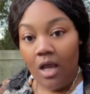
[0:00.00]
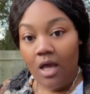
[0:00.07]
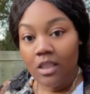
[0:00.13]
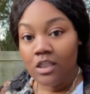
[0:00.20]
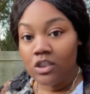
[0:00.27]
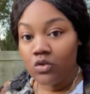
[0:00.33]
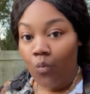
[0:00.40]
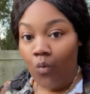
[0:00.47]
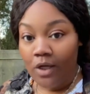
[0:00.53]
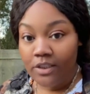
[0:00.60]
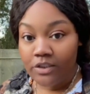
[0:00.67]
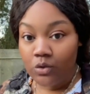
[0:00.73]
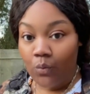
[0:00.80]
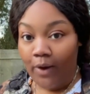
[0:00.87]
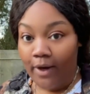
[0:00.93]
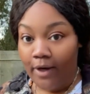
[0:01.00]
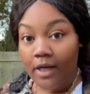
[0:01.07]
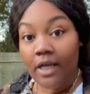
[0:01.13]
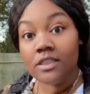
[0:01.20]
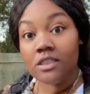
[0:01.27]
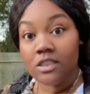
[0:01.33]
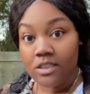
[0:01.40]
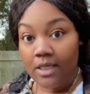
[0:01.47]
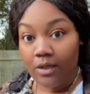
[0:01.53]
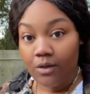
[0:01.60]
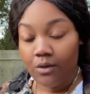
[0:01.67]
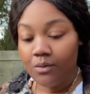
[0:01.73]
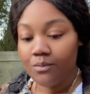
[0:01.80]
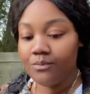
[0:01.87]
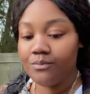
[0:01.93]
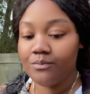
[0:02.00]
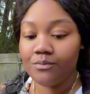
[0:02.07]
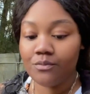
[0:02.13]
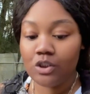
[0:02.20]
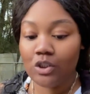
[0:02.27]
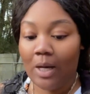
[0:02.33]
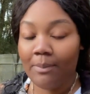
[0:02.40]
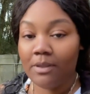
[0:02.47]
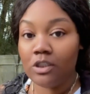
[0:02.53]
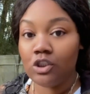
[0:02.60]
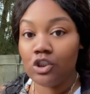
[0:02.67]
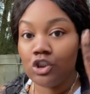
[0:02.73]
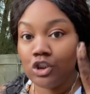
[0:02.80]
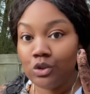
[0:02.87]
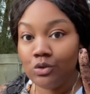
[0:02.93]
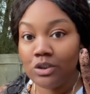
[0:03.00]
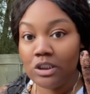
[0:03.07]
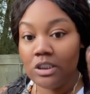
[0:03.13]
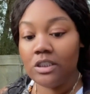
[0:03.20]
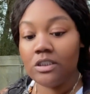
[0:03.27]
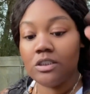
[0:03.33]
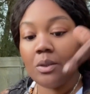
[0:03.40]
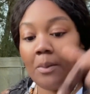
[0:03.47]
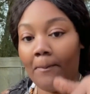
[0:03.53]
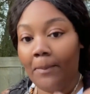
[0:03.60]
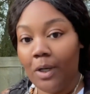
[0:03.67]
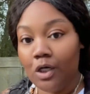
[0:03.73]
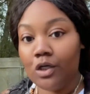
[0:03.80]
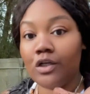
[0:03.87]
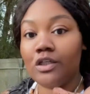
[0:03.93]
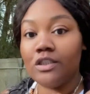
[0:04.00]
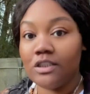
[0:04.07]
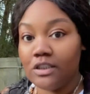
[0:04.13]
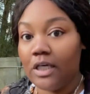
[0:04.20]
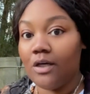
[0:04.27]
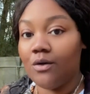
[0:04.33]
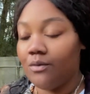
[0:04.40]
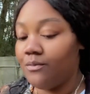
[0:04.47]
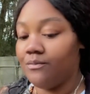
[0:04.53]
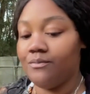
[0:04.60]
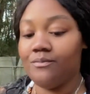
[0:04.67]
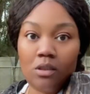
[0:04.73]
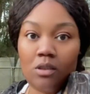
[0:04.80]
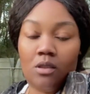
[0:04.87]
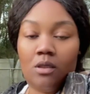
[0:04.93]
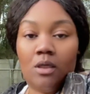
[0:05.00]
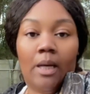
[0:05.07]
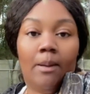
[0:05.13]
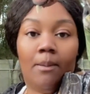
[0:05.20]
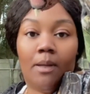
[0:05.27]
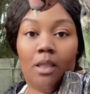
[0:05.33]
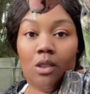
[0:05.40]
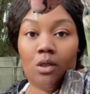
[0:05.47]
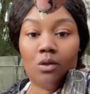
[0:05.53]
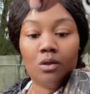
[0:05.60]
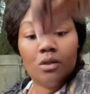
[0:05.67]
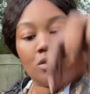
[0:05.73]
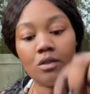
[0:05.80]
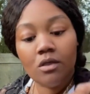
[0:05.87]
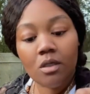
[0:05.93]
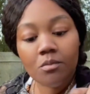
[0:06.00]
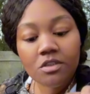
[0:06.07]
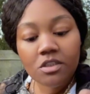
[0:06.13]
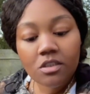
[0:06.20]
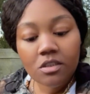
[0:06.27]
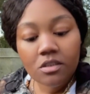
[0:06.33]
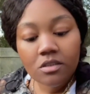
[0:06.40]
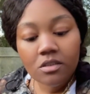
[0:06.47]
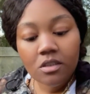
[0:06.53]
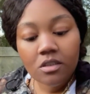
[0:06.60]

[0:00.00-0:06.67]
This 1 square is a cell. So I put 2 seeds per cell. Cucumber seeds.